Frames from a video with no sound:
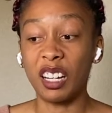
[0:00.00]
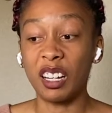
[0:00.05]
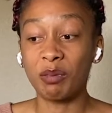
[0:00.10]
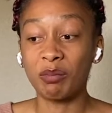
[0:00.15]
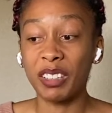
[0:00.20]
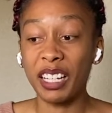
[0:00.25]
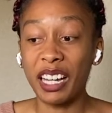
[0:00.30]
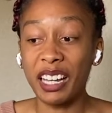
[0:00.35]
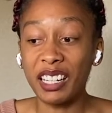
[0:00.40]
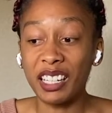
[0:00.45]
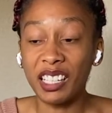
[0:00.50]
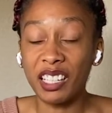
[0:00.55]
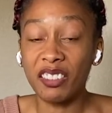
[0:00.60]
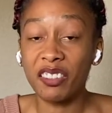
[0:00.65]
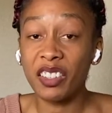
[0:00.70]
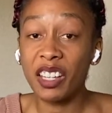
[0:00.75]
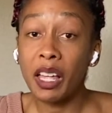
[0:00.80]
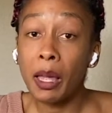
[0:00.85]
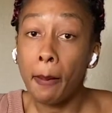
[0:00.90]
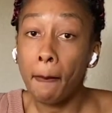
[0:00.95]
kind of
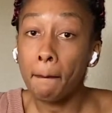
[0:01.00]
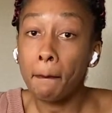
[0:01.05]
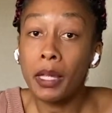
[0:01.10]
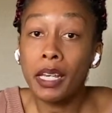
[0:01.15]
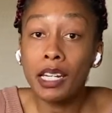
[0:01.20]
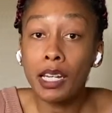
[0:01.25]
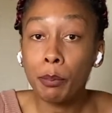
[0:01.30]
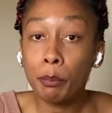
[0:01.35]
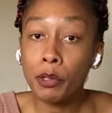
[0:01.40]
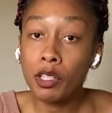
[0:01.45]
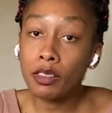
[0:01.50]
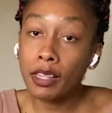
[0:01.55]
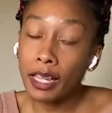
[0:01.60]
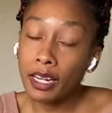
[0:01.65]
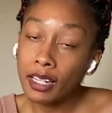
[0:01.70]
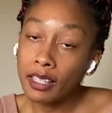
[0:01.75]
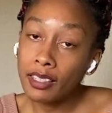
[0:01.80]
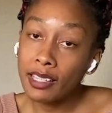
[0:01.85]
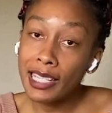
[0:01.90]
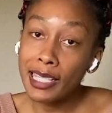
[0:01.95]
manipulating
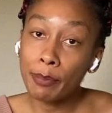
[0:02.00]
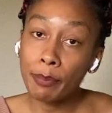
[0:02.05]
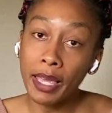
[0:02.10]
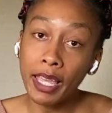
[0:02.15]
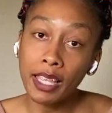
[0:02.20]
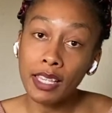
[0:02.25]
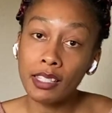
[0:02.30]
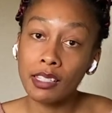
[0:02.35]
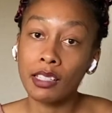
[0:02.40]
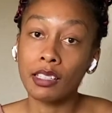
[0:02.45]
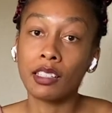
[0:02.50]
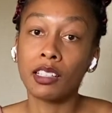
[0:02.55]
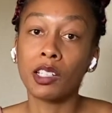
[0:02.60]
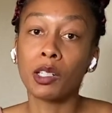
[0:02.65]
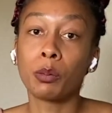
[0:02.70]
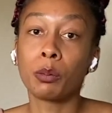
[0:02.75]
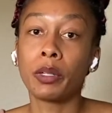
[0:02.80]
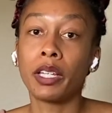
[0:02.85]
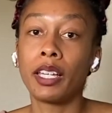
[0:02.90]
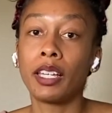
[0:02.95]
the space a little
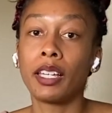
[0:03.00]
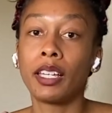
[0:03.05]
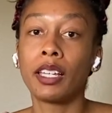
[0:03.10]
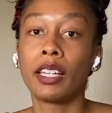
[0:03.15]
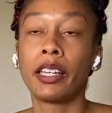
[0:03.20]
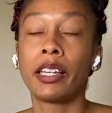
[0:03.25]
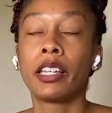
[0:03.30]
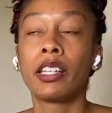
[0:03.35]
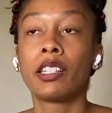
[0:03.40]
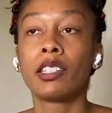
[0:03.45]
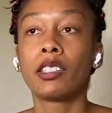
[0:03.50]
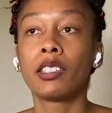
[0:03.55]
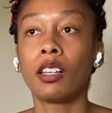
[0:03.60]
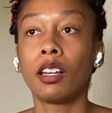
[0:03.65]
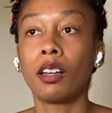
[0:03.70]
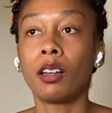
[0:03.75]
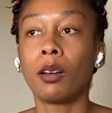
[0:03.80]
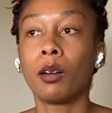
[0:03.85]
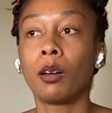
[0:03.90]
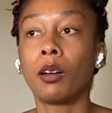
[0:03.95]
bit. So
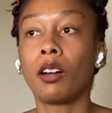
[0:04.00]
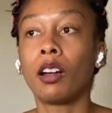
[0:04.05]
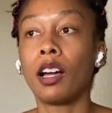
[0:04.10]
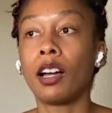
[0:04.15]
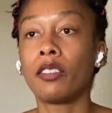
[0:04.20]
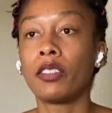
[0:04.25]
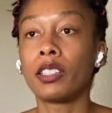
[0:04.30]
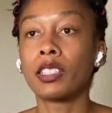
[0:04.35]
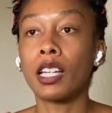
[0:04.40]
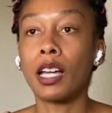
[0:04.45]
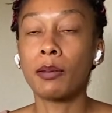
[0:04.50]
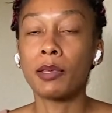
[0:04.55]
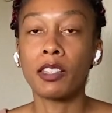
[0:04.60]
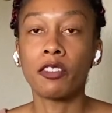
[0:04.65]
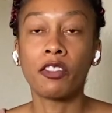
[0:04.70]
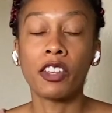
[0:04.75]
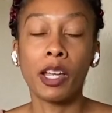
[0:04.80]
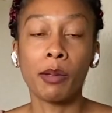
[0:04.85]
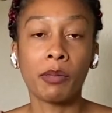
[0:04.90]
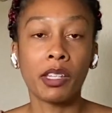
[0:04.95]
oftentimes in
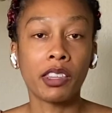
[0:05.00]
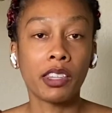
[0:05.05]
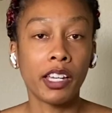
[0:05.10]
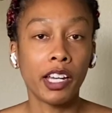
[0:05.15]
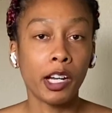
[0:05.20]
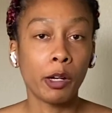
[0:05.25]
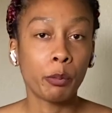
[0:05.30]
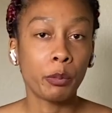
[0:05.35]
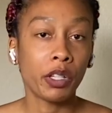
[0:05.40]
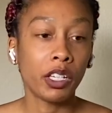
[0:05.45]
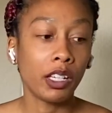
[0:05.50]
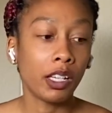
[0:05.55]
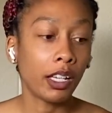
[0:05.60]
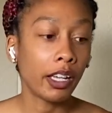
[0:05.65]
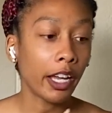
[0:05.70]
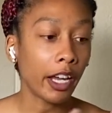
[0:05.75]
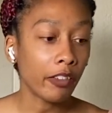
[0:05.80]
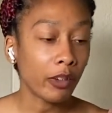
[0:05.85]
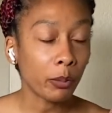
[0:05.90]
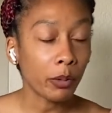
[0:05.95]
family therapy,
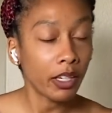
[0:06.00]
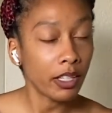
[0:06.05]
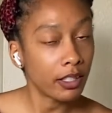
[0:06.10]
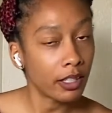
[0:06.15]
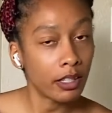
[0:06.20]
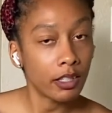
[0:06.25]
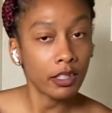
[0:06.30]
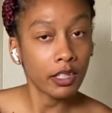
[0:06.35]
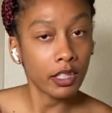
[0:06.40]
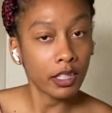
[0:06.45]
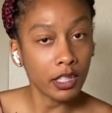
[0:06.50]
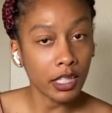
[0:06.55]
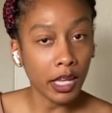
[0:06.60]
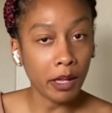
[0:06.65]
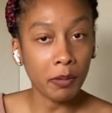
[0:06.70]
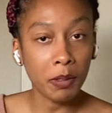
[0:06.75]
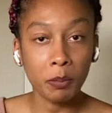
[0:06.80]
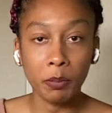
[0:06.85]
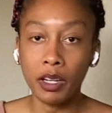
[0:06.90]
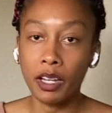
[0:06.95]
everybody sits in the same
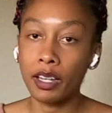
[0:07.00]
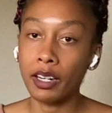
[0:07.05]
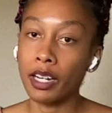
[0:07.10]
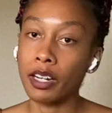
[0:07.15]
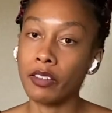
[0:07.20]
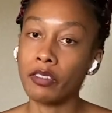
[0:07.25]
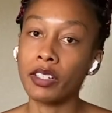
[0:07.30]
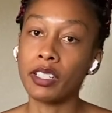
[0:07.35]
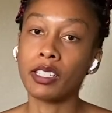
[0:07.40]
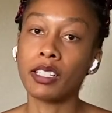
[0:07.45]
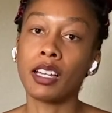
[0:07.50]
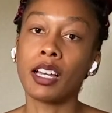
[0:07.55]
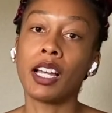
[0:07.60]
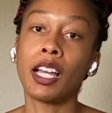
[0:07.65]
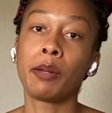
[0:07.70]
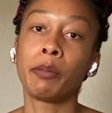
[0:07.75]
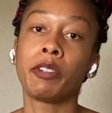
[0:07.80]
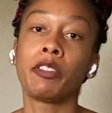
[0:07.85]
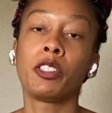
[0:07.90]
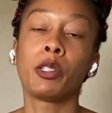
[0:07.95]
spot every time.
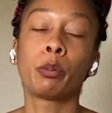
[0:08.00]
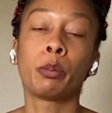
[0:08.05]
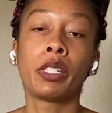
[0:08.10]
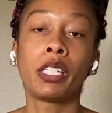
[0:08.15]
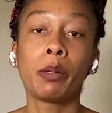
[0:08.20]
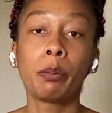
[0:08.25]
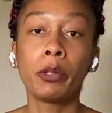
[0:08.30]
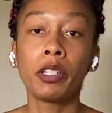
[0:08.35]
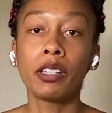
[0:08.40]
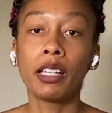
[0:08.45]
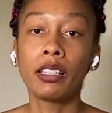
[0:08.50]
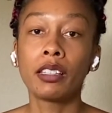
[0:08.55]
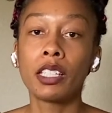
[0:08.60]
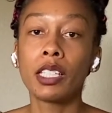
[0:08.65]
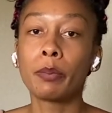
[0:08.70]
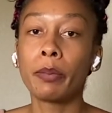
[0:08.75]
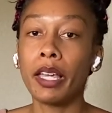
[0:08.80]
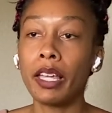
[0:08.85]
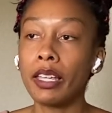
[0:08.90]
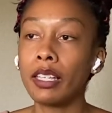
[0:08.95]
If you manipulate the
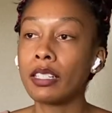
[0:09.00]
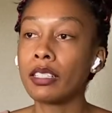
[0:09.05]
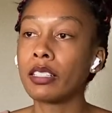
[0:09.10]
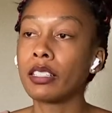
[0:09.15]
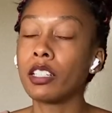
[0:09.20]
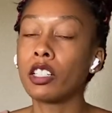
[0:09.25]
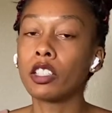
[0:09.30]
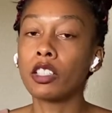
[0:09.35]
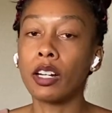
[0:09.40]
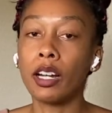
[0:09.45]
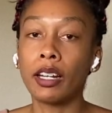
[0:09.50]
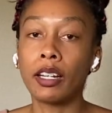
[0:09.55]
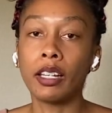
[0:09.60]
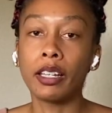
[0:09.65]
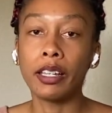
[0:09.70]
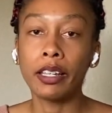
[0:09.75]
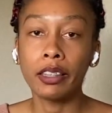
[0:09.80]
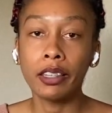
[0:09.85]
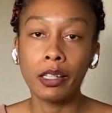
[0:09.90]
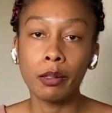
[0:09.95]
space, you're trying to
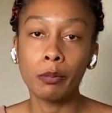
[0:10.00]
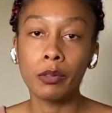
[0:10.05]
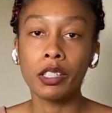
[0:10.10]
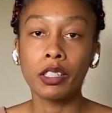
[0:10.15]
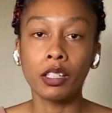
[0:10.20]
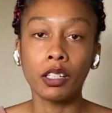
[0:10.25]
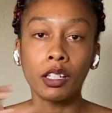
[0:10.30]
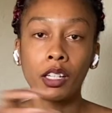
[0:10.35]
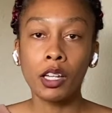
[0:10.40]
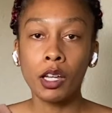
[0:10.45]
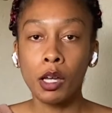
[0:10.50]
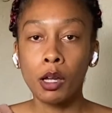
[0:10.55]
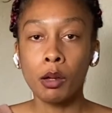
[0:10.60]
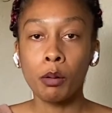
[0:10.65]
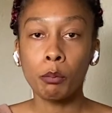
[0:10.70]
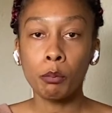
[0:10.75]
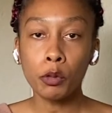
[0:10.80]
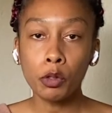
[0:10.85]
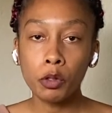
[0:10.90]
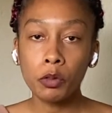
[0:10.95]
get them to
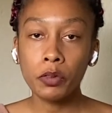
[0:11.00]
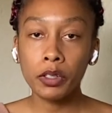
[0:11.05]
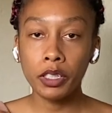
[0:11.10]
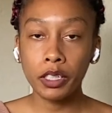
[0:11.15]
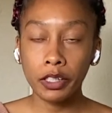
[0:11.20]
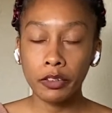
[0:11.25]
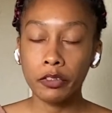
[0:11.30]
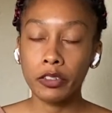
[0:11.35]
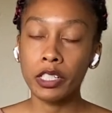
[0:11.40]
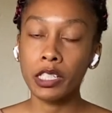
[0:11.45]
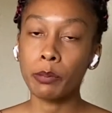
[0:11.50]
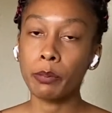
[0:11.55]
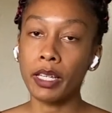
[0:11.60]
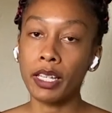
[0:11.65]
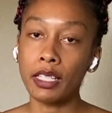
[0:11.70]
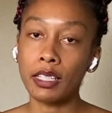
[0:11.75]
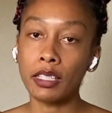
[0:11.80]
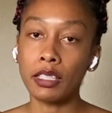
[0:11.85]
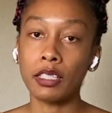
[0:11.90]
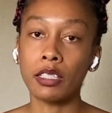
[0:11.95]
move in different
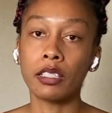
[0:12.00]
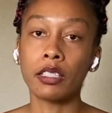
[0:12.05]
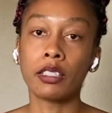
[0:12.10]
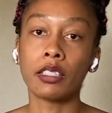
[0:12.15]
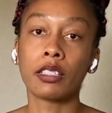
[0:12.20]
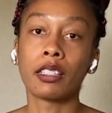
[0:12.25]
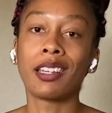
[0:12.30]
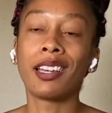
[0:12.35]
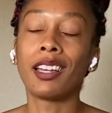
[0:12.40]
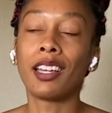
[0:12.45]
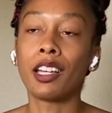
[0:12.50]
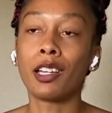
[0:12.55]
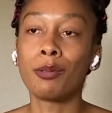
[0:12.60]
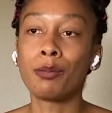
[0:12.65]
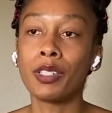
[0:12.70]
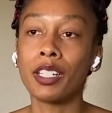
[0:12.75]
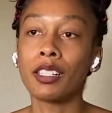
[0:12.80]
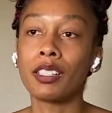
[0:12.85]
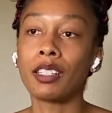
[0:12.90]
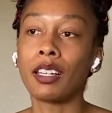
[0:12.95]
spaces,
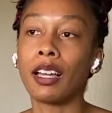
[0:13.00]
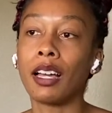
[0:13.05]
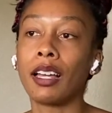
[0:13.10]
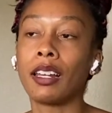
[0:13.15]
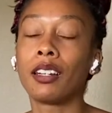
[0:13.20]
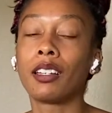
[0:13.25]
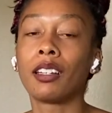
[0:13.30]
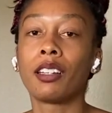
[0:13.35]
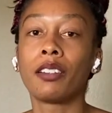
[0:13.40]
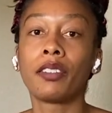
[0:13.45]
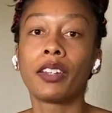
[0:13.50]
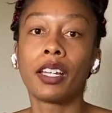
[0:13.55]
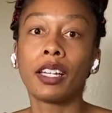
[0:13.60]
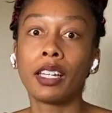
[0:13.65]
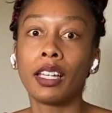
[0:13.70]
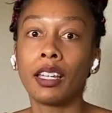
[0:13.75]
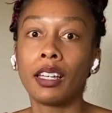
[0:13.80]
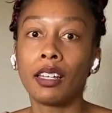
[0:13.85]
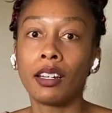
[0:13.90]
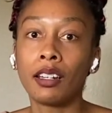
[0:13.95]
just to kind of,
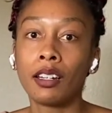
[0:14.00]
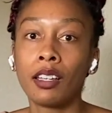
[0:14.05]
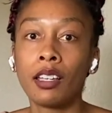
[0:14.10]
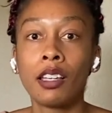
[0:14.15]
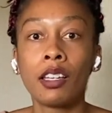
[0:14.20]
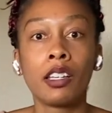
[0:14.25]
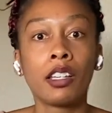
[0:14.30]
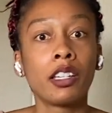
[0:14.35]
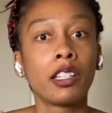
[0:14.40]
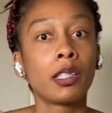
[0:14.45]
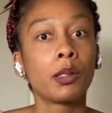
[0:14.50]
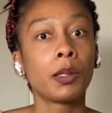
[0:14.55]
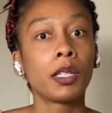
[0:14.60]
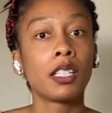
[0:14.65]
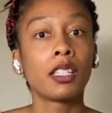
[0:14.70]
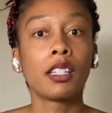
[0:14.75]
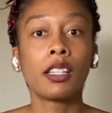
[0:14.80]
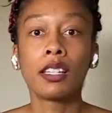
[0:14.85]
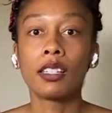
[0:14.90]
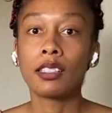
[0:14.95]
again, switch
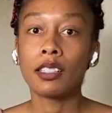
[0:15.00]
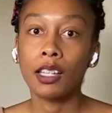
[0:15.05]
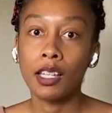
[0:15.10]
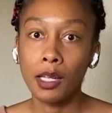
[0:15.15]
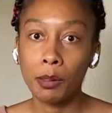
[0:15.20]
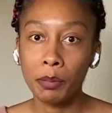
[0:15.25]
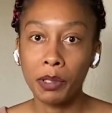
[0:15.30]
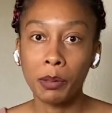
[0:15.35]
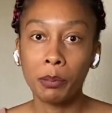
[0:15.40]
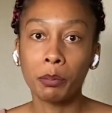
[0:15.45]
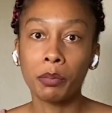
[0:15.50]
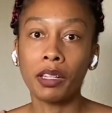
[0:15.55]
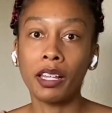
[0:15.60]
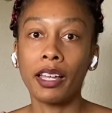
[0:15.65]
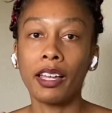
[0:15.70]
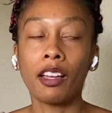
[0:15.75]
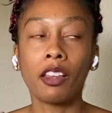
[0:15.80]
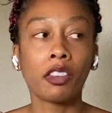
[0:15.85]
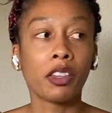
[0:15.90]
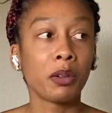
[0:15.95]
things up, play
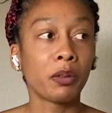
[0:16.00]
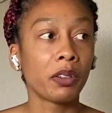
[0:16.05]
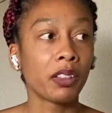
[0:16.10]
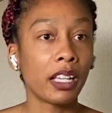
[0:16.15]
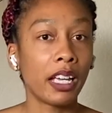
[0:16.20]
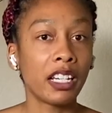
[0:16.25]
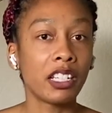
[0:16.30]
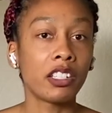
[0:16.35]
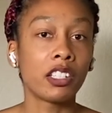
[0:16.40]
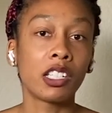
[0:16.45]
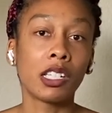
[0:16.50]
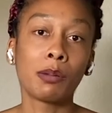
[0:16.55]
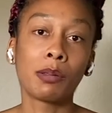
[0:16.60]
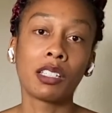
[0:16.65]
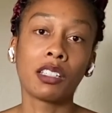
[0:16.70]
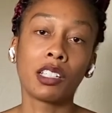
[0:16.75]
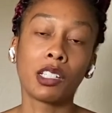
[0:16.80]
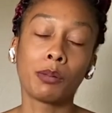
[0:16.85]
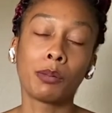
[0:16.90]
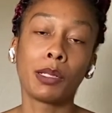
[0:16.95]
on the relationships a
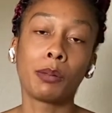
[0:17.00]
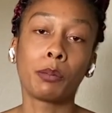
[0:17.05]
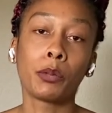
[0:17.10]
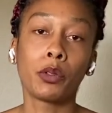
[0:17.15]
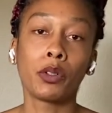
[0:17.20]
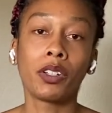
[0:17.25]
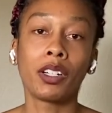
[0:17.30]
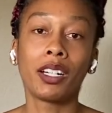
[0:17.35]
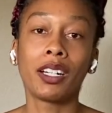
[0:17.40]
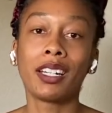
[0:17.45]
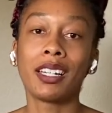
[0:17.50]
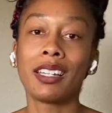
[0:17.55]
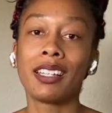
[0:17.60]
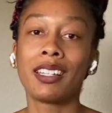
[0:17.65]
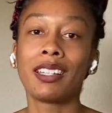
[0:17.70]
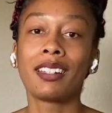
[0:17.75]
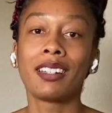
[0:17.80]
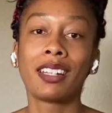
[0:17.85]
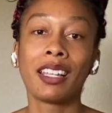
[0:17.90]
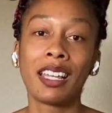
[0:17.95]
little bit more,
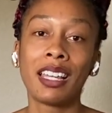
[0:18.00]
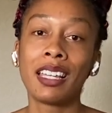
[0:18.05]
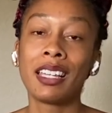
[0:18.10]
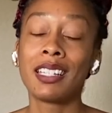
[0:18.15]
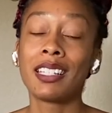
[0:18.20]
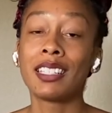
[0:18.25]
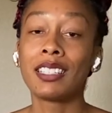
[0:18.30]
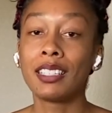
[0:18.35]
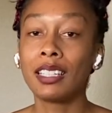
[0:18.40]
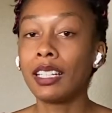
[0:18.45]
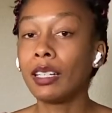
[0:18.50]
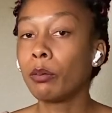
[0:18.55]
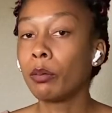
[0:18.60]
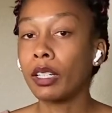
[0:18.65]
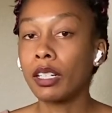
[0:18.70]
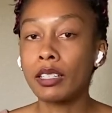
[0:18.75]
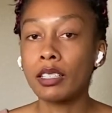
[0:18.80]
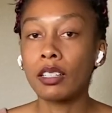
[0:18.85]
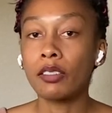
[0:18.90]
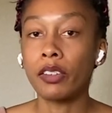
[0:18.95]
and see what
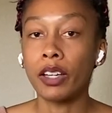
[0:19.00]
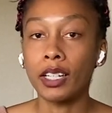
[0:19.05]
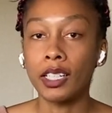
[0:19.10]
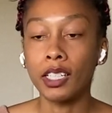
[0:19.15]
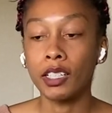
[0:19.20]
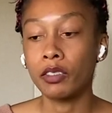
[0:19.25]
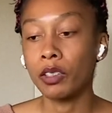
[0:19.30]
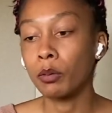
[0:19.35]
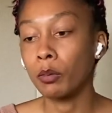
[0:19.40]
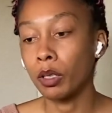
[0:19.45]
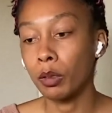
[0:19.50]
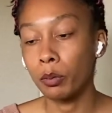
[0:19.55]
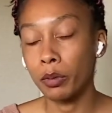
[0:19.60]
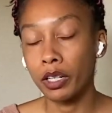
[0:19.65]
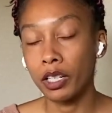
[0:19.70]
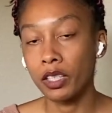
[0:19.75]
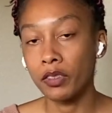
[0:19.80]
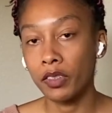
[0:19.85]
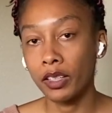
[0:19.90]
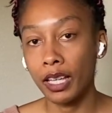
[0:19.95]
is effective and what works
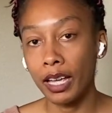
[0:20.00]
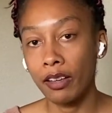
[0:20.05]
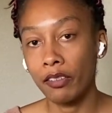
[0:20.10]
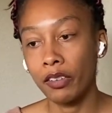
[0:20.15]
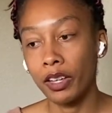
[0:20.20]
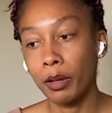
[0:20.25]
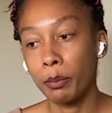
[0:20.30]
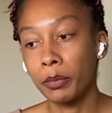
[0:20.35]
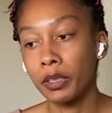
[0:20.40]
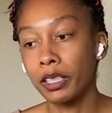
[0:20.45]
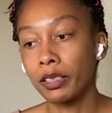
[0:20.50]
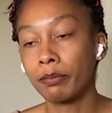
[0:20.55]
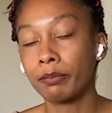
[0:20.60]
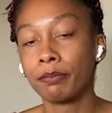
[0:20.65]
for that family.